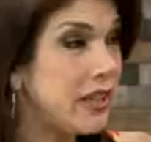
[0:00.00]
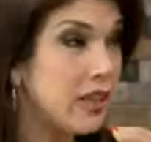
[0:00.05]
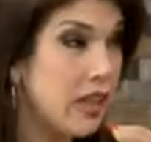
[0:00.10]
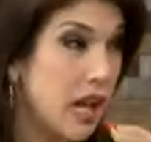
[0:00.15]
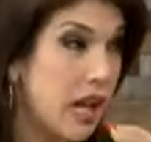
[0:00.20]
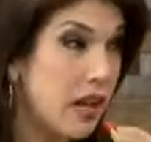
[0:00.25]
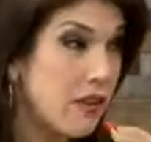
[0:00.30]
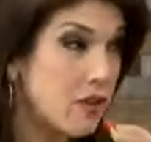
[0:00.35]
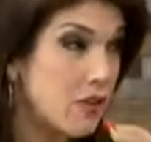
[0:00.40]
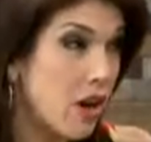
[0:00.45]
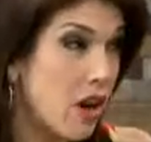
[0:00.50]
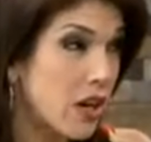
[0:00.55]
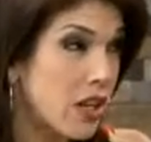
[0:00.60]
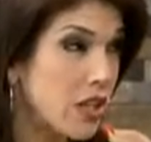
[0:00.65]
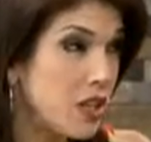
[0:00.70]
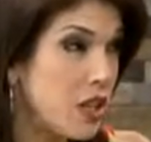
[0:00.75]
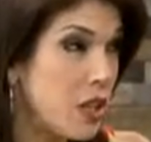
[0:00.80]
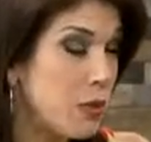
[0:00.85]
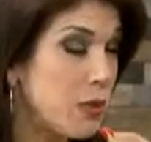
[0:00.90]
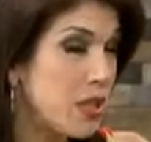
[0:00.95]
live talking
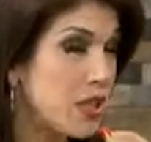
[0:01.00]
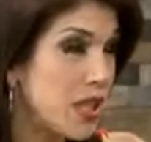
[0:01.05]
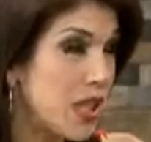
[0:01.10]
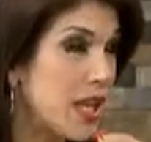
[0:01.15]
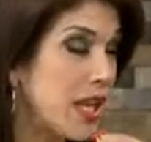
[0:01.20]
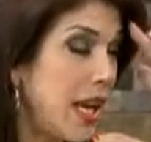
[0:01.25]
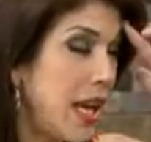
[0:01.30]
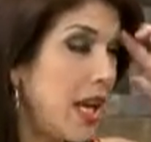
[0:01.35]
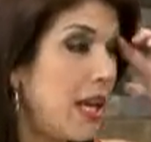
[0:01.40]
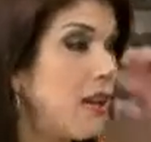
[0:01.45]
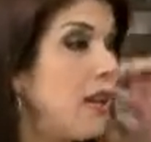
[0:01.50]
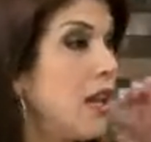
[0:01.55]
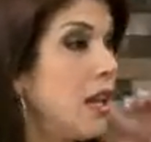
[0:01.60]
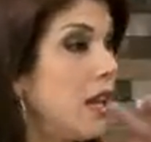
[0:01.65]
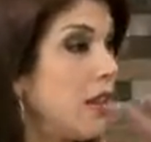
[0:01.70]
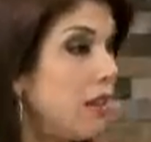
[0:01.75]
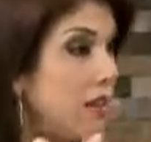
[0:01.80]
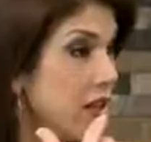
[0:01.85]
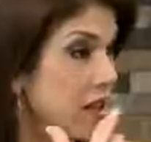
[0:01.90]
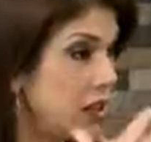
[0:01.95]
to them and saying, hey,
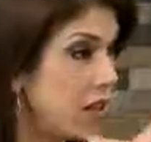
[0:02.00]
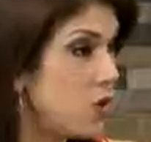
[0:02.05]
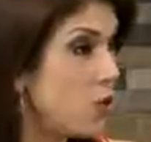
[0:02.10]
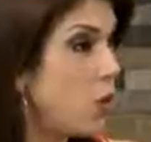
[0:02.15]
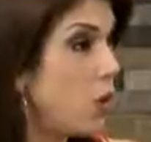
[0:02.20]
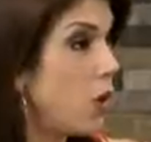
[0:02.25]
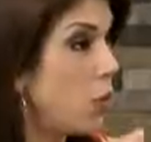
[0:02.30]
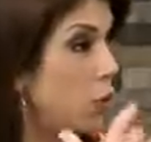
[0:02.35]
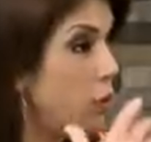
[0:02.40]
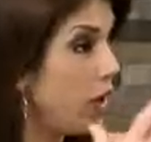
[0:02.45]
this is what